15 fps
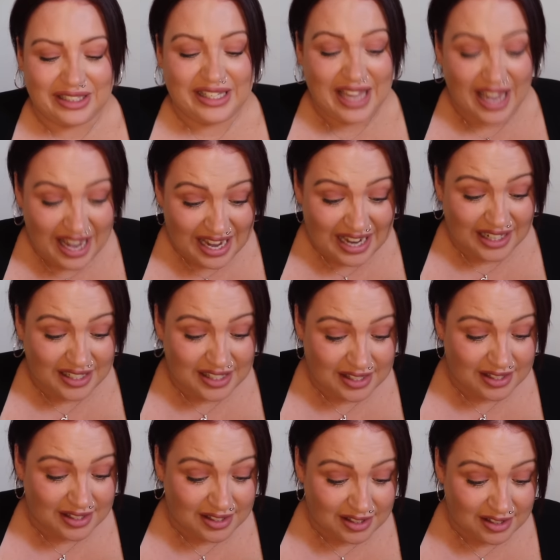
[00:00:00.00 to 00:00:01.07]

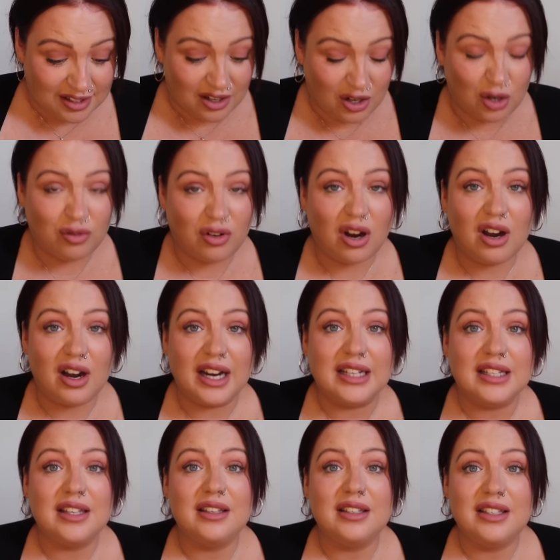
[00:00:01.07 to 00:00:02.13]
yes, all
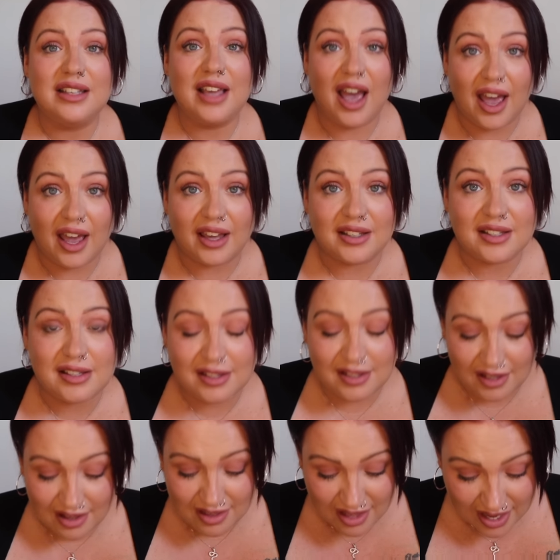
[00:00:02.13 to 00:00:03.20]
right,
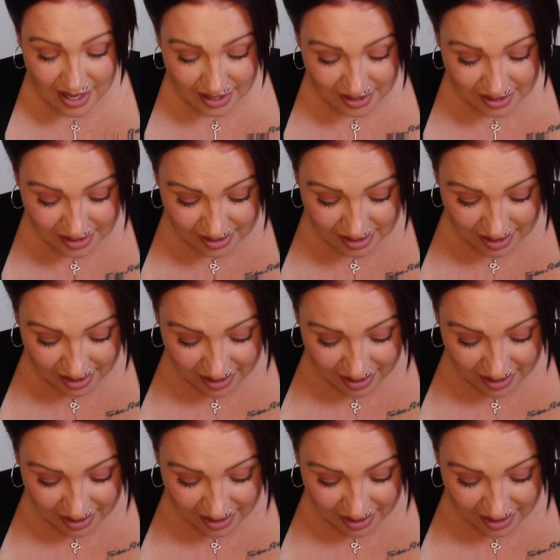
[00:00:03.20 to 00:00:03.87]
yes, these